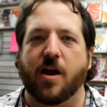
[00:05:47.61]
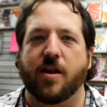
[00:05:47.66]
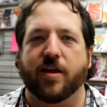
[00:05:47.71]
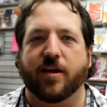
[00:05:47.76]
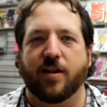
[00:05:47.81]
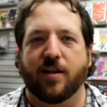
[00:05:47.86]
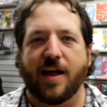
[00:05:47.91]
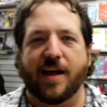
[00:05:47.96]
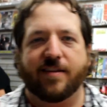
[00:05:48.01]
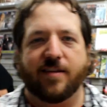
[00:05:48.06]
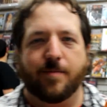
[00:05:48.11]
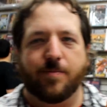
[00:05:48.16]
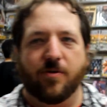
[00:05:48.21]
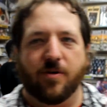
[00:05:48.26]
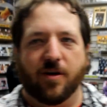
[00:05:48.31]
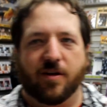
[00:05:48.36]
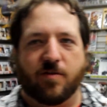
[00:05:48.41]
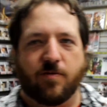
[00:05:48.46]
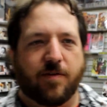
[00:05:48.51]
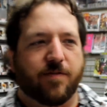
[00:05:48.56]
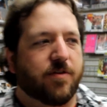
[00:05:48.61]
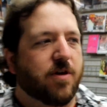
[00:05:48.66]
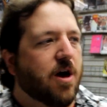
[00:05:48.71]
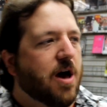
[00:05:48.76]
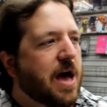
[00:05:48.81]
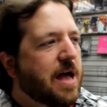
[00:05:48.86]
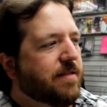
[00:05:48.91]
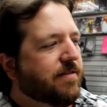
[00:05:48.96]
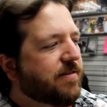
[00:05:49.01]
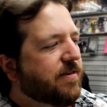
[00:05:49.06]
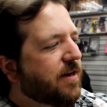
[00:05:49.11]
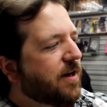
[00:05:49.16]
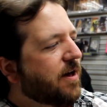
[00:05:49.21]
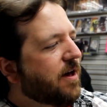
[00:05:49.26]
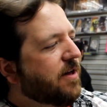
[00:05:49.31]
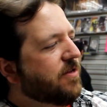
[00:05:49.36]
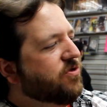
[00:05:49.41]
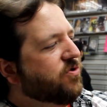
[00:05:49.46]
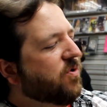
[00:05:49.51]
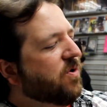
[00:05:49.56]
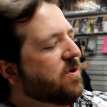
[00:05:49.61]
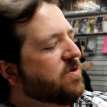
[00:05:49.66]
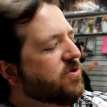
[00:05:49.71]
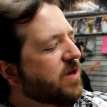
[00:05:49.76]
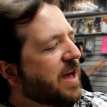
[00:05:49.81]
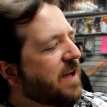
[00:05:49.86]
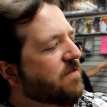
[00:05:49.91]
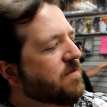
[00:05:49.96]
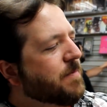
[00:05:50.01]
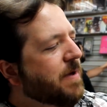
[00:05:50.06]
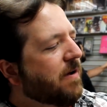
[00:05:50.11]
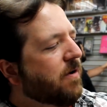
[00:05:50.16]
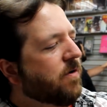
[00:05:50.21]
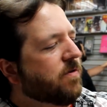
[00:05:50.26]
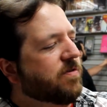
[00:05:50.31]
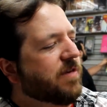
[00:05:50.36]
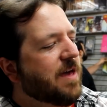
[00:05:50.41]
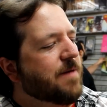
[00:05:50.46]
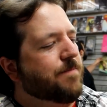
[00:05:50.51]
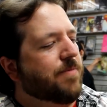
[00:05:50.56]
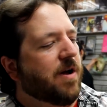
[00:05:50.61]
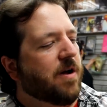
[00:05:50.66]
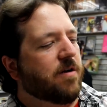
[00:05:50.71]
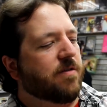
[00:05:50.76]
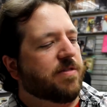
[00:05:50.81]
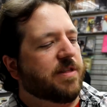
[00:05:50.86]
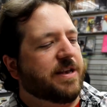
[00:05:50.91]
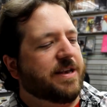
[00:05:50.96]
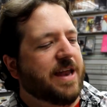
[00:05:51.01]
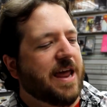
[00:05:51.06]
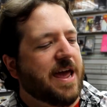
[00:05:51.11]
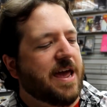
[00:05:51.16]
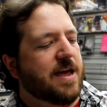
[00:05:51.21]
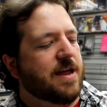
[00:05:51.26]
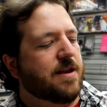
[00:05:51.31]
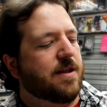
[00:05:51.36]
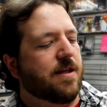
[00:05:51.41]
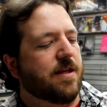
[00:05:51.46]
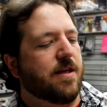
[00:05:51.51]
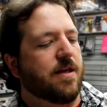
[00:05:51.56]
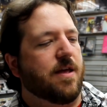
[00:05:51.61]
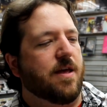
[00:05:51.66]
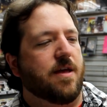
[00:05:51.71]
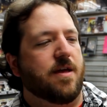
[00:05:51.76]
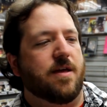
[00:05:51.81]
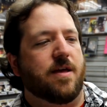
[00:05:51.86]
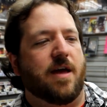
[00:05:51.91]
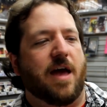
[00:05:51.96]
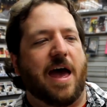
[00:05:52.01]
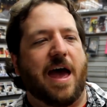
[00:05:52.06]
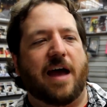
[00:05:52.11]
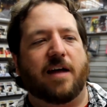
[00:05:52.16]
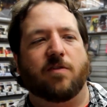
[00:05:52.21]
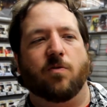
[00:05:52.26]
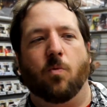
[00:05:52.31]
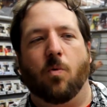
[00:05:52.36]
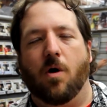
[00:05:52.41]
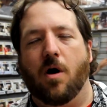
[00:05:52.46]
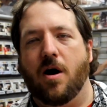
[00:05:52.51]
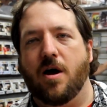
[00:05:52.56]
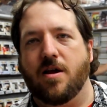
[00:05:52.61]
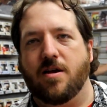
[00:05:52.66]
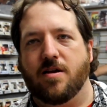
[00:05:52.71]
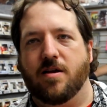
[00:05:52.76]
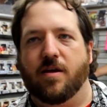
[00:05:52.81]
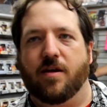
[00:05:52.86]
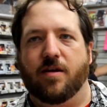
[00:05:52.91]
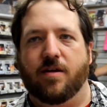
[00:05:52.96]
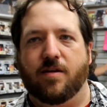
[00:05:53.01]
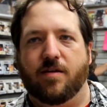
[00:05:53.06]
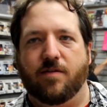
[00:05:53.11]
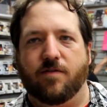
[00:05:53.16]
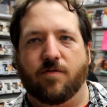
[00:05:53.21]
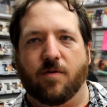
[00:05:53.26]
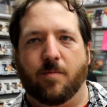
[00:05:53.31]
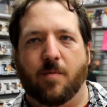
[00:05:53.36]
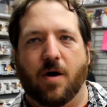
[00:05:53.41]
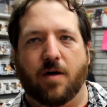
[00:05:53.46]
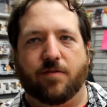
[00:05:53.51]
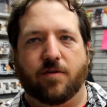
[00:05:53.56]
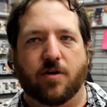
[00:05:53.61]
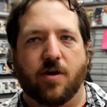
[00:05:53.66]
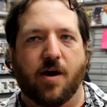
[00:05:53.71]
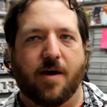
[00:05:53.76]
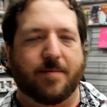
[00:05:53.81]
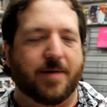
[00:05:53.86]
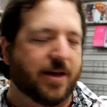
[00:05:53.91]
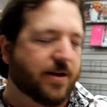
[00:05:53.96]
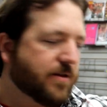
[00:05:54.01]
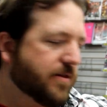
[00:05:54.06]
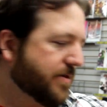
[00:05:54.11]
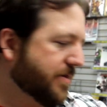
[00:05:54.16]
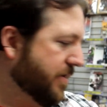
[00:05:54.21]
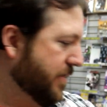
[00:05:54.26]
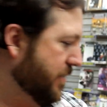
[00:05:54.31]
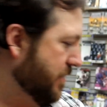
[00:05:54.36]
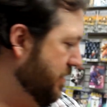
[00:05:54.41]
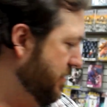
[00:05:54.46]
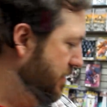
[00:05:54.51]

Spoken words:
on to the collected books. We've got George A. Romero's Empire of the Dead, Act 1 from Marvel Comics.